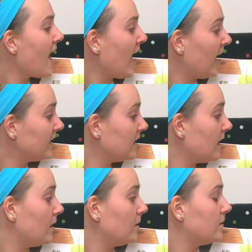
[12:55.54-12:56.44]

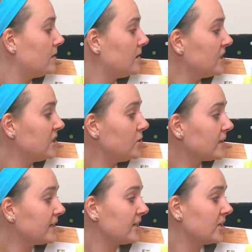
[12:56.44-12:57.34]
Hello, you
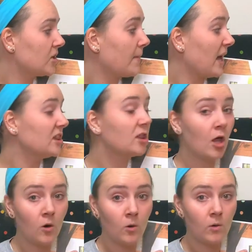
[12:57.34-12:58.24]
can hear my
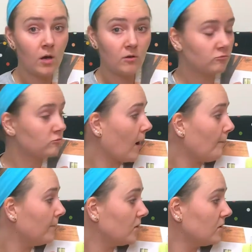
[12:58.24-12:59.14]
low
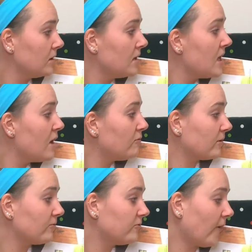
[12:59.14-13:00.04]
rumble.
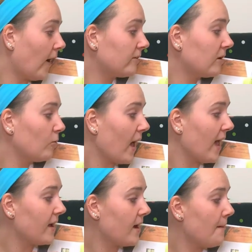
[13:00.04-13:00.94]
From far
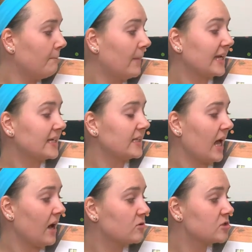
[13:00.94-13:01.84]
away, my
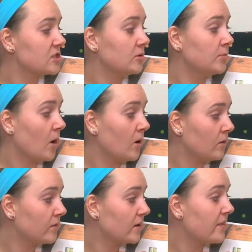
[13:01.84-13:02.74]
clouds loom
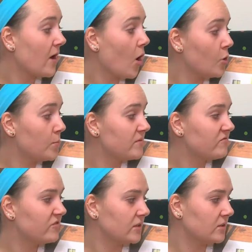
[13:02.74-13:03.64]
over the open
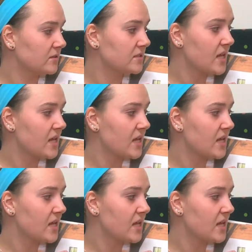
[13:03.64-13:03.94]
fields